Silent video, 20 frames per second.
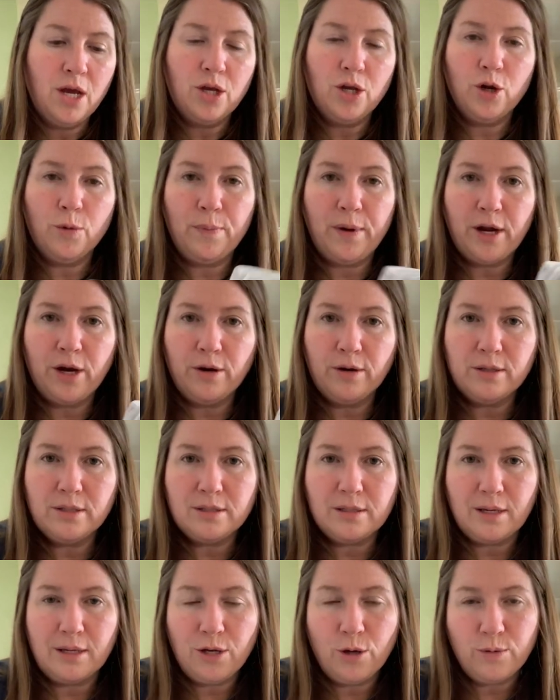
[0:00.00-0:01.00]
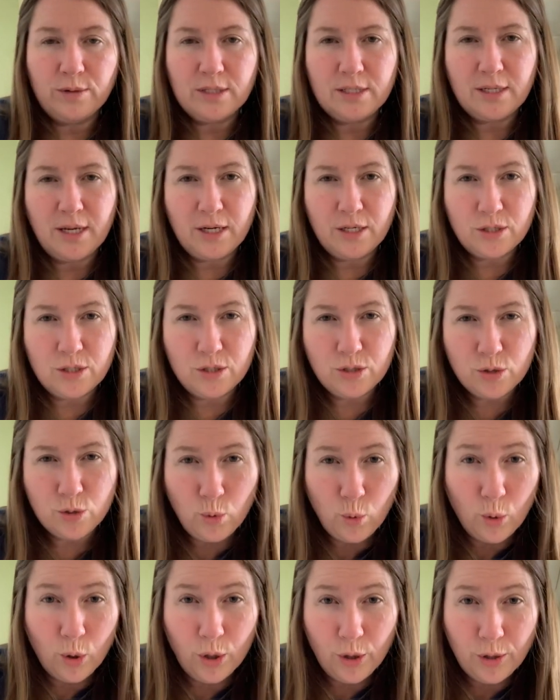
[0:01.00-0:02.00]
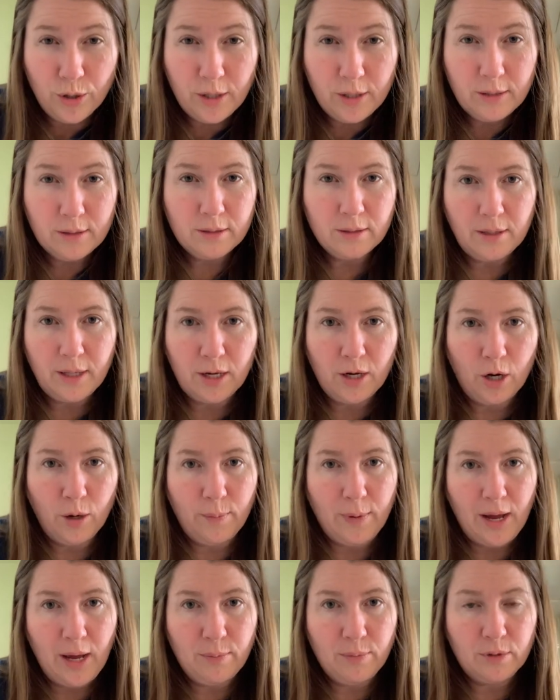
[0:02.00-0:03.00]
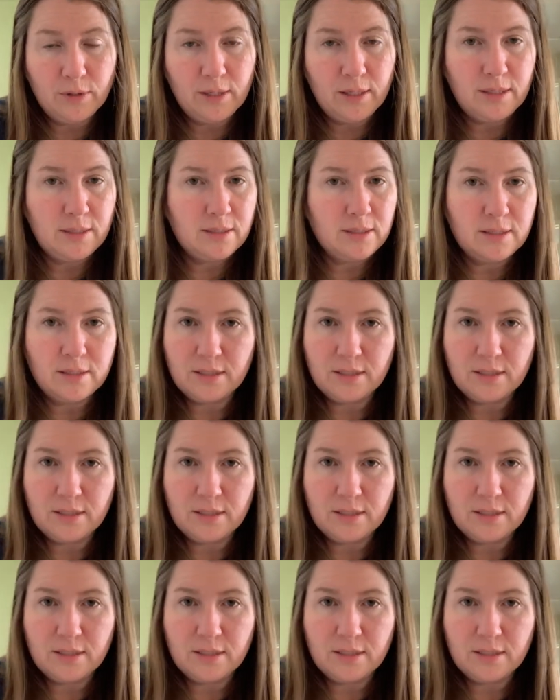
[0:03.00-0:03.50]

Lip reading: Your parents, I know it's not a sword like our Bible is.